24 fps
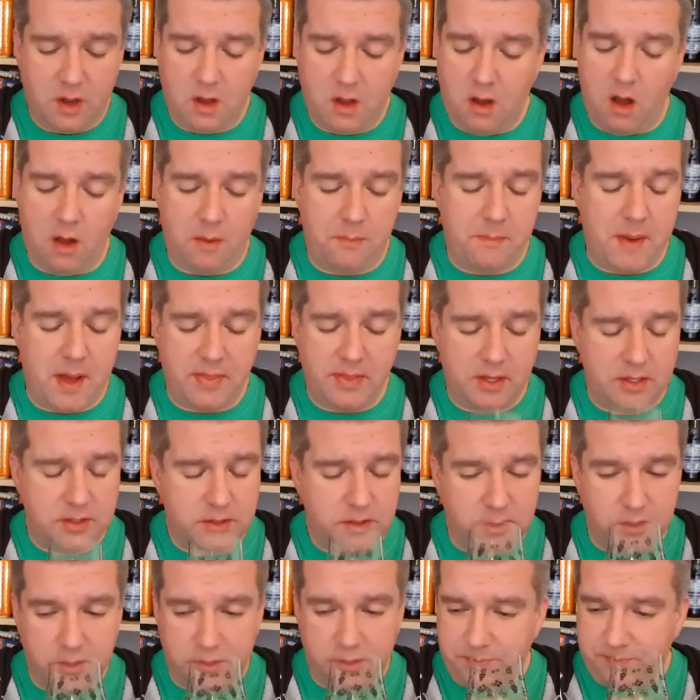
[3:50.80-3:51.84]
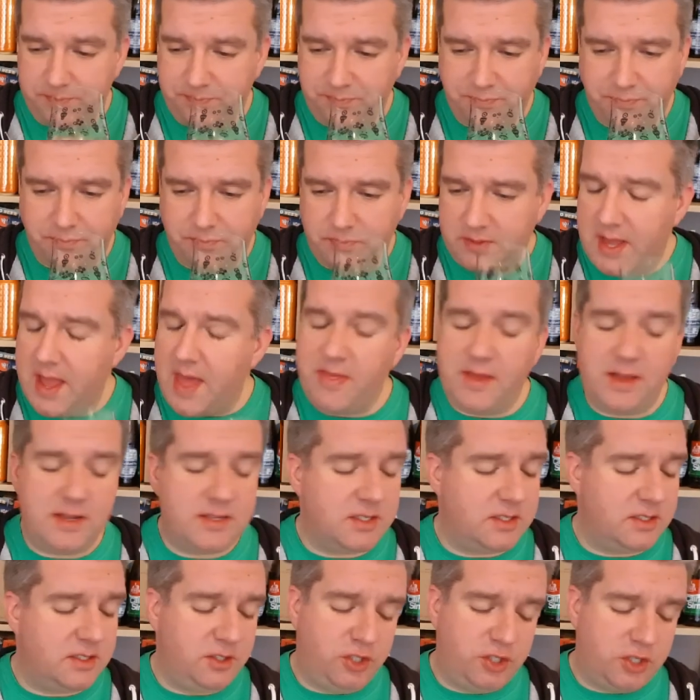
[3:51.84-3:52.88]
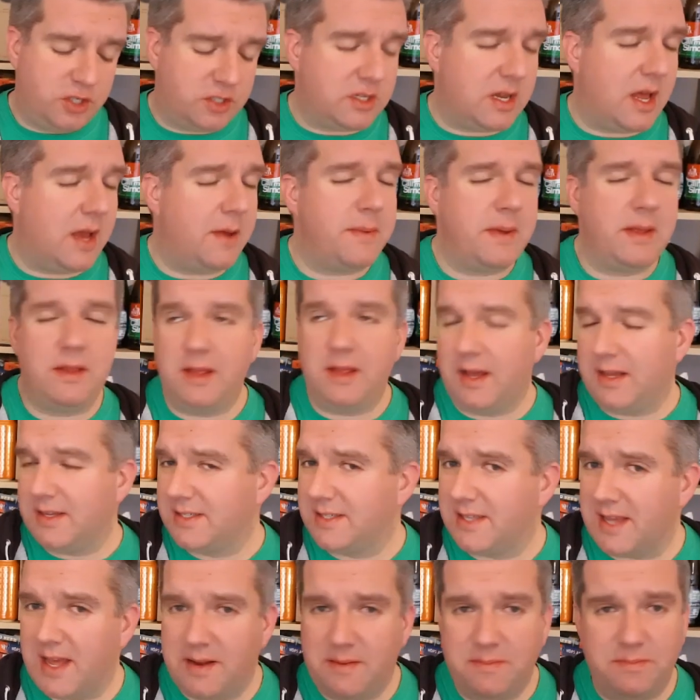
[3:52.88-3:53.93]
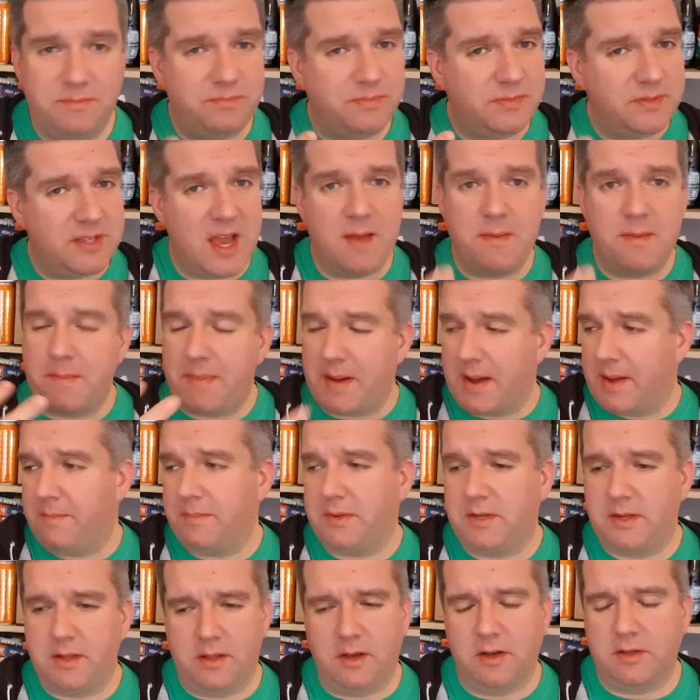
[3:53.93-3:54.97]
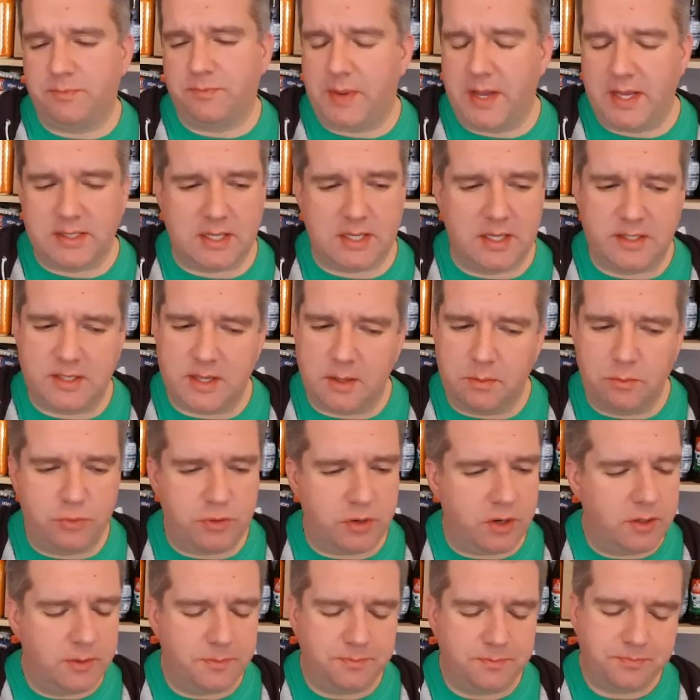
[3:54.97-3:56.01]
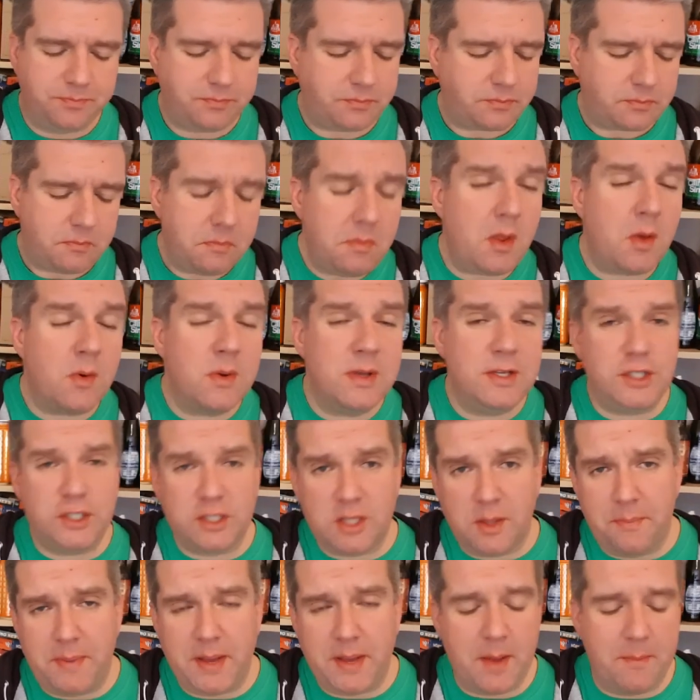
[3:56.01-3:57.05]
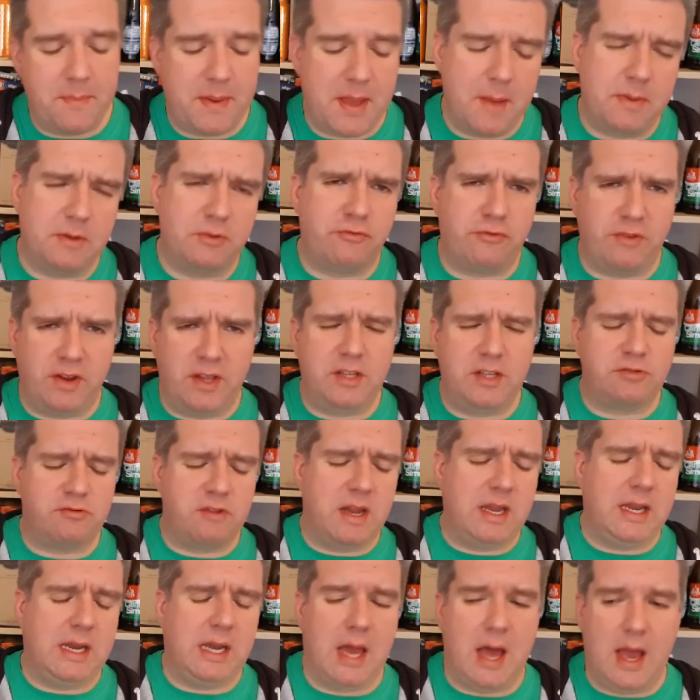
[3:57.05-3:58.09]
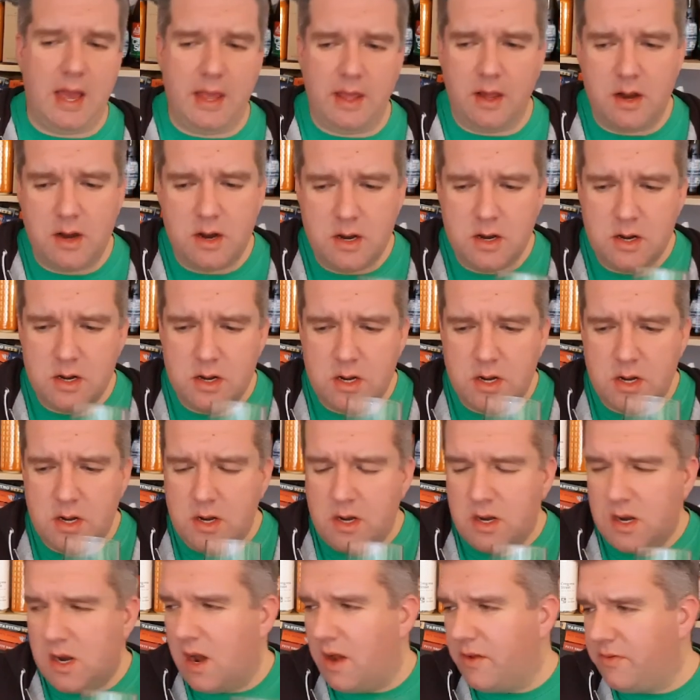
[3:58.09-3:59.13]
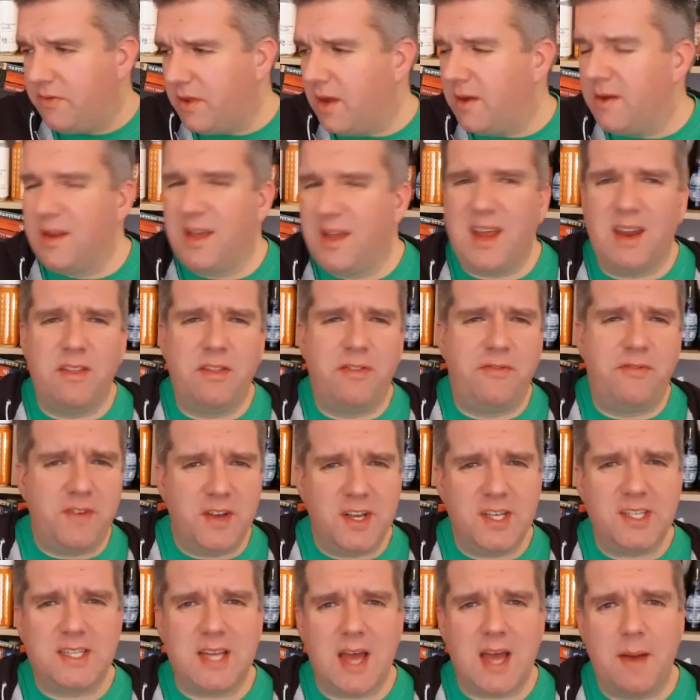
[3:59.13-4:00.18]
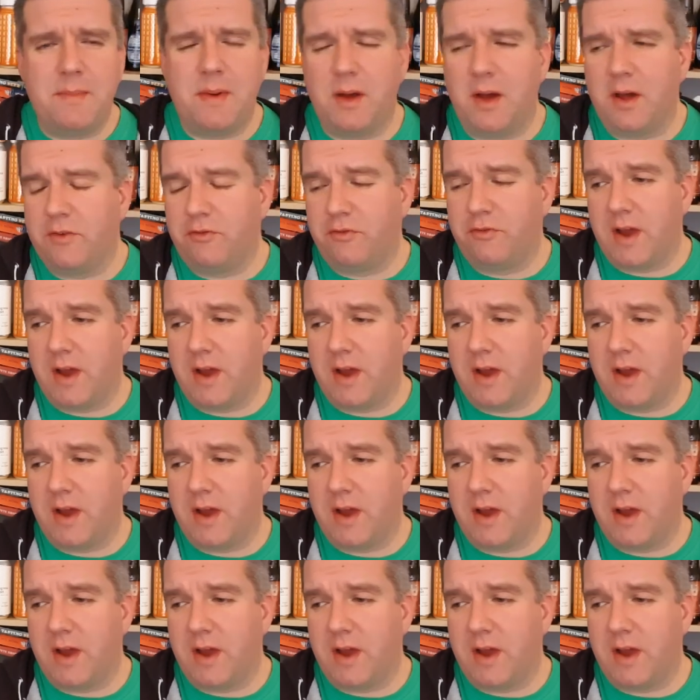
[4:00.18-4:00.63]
Oh man, that's good. Yeah, this is just like, as I said, taking me back to those beers like Simtra, which is a bigger beer but drinks really light, and kind of the first time I